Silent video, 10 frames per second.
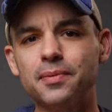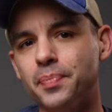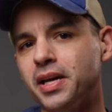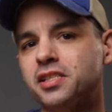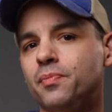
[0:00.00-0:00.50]
the
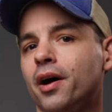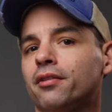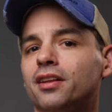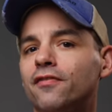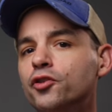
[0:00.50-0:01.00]
base
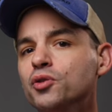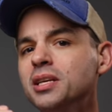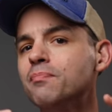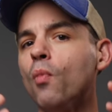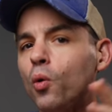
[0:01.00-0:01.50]
model. If you
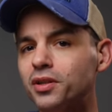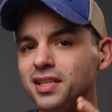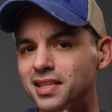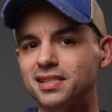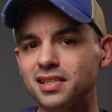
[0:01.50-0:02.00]
need more
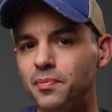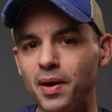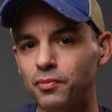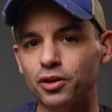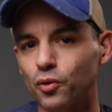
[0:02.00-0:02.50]
than this in the
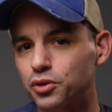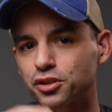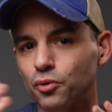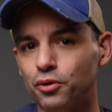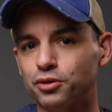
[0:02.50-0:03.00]
memory or
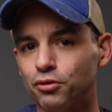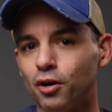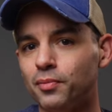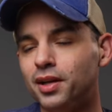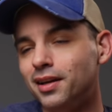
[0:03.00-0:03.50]
storage
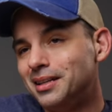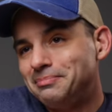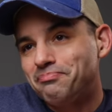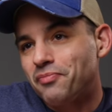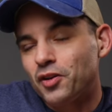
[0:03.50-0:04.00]
realm,
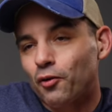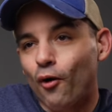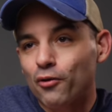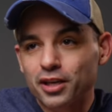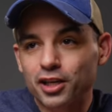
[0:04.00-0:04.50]
you're
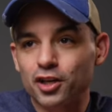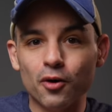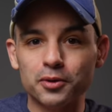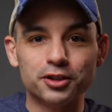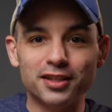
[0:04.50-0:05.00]
already gonna know
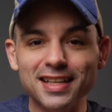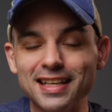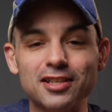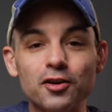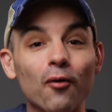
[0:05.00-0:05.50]
what you need,
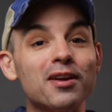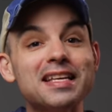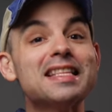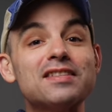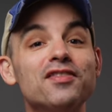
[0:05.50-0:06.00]
and you don't
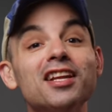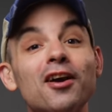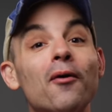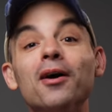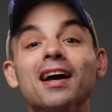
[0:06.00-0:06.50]
need this
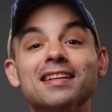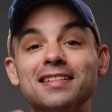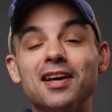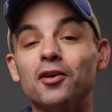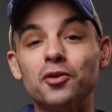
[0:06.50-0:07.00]
video to
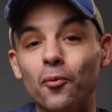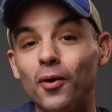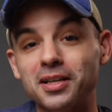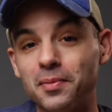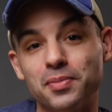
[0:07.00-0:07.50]
tell you
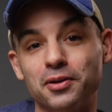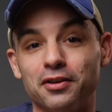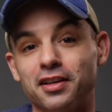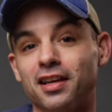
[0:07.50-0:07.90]
what computer to